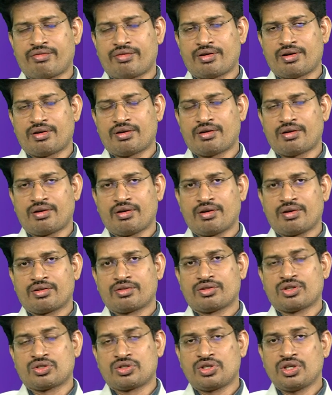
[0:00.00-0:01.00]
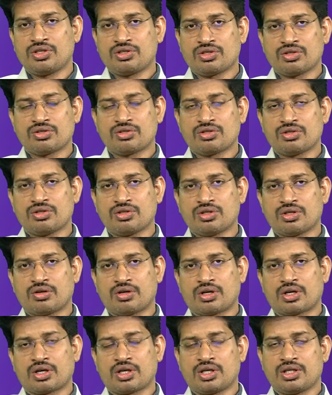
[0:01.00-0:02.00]
uh, the seasons in your
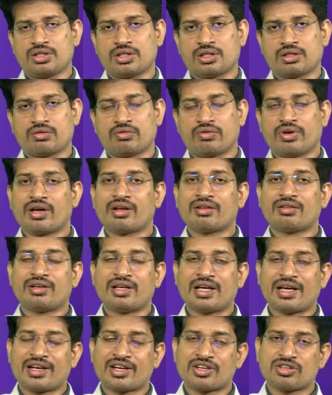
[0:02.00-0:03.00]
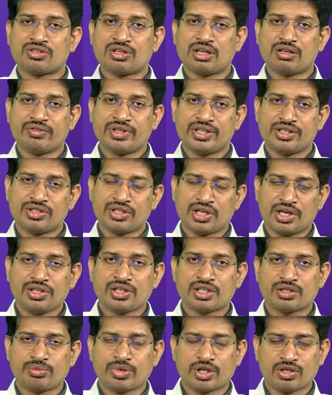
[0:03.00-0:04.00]
region where the directional wind
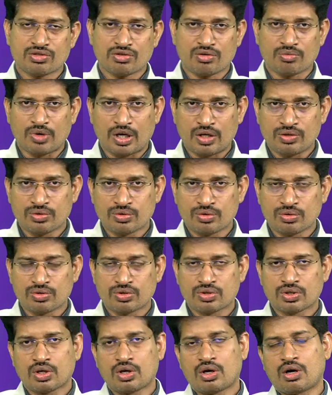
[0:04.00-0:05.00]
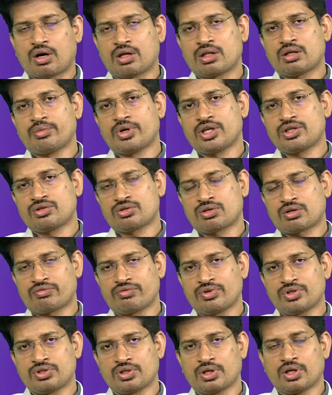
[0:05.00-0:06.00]
changes because of monsoon, on the basis of
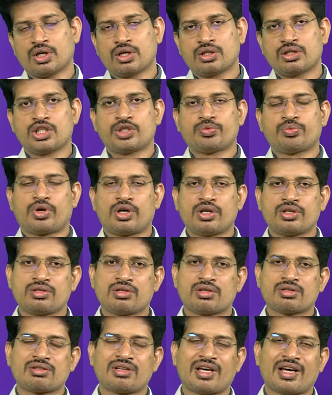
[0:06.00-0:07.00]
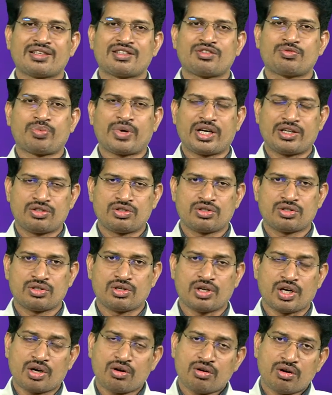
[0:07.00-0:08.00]
which this poisonous gas spreads.
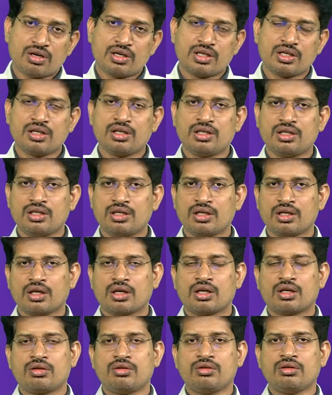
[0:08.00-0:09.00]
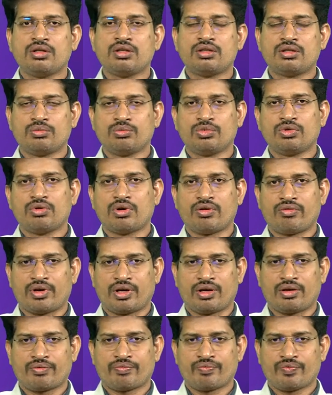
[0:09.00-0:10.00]
Accordingly, you need to move
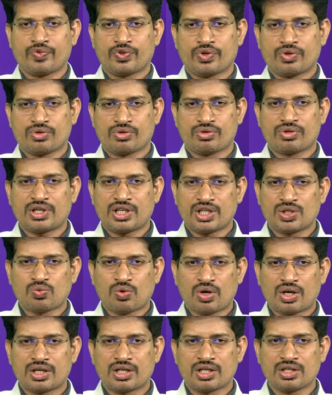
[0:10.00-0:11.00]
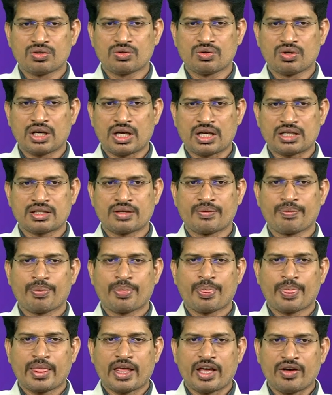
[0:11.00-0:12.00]
away. So that is what is known as
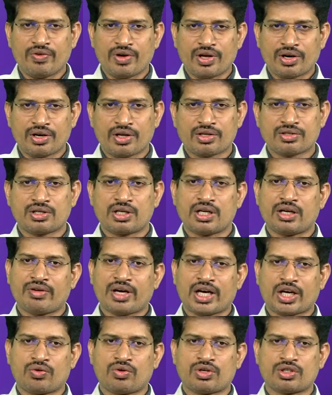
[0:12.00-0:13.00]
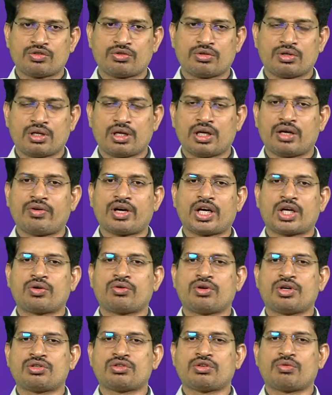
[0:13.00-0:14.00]
awareness and evacu
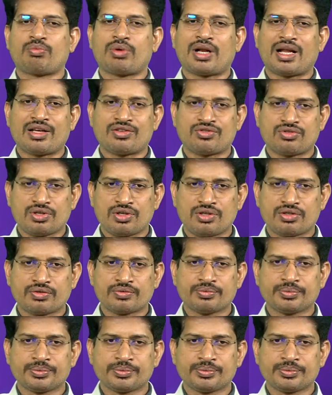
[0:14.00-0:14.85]
evacuation plans, is